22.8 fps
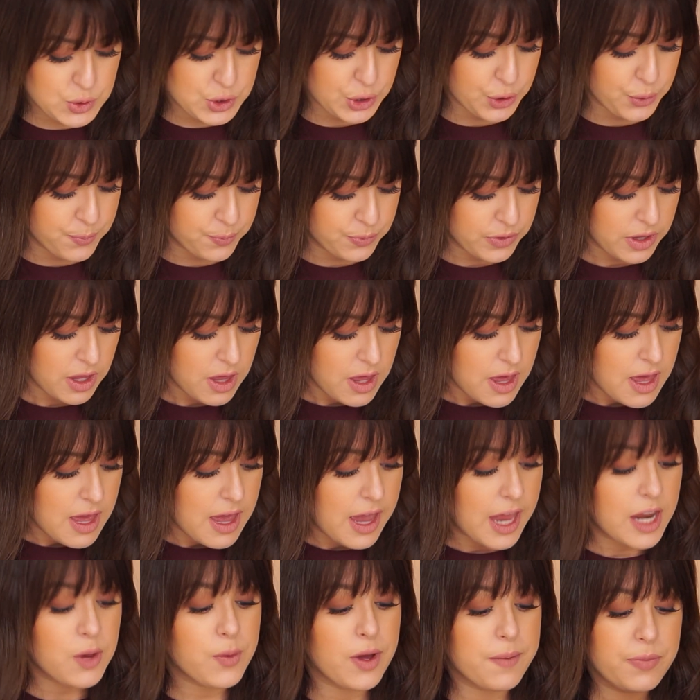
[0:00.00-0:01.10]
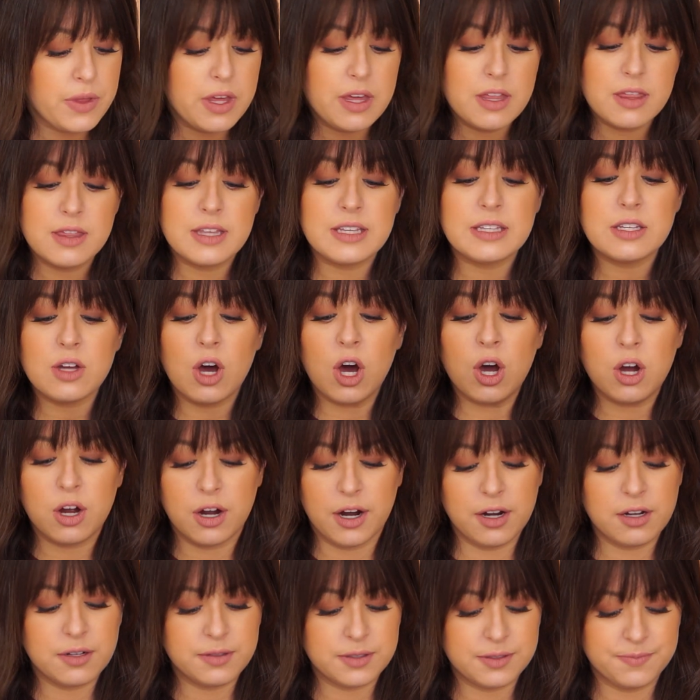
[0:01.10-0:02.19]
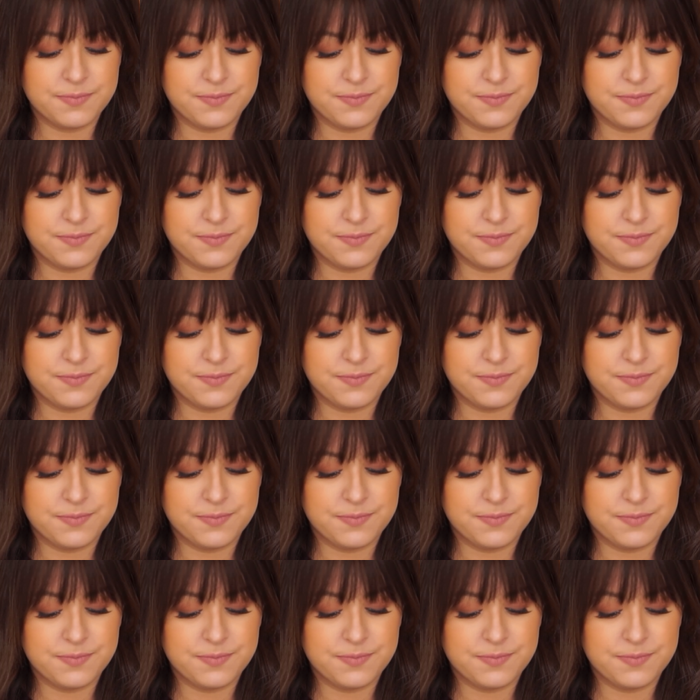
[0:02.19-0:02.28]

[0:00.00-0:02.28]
So anyway, these are